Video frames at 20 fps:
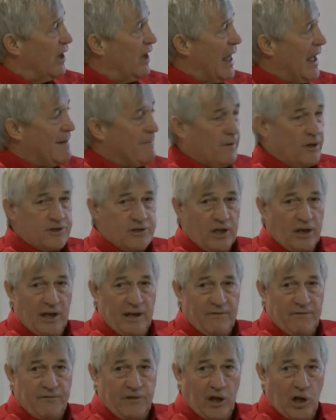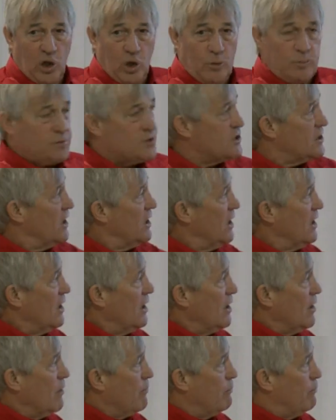lineman to lift the loops,
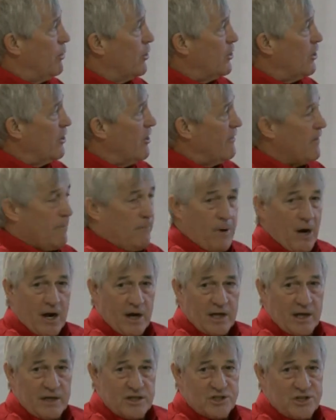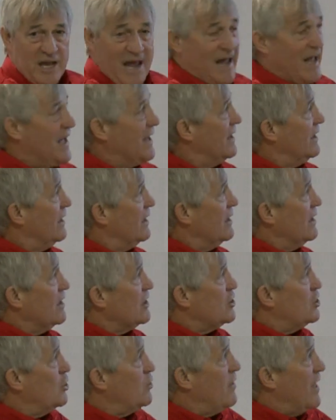put it on the parking stand,
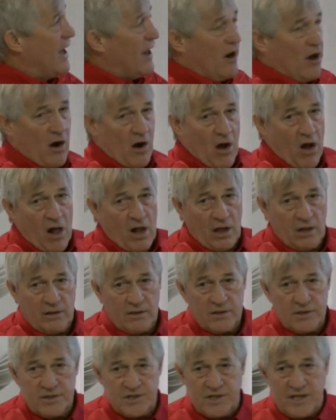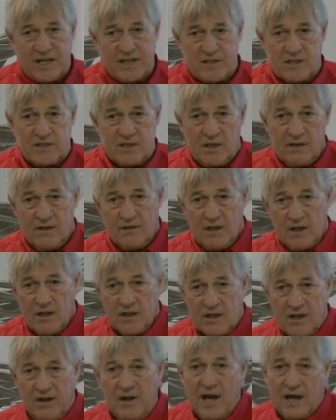do that on all 6
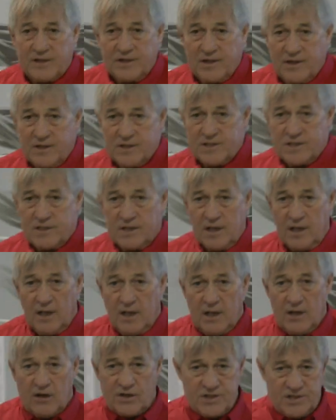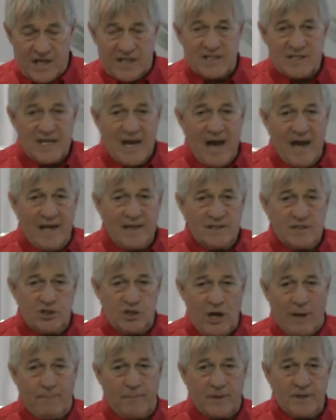conductors, or 6 sides,
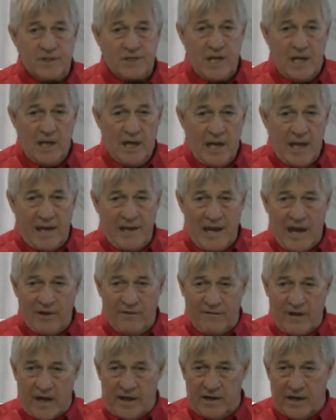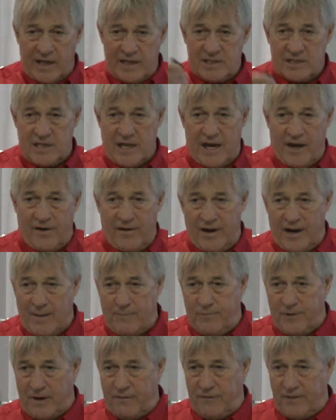jumpers, and now you've got a nice area up
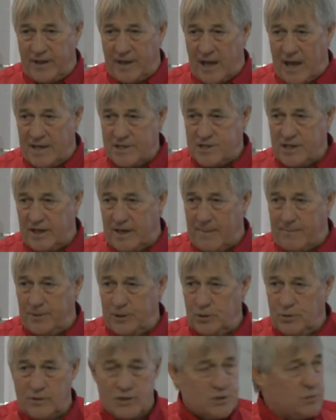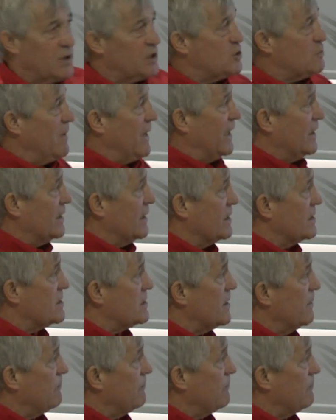there for the guys to get up and do the switch maintenance.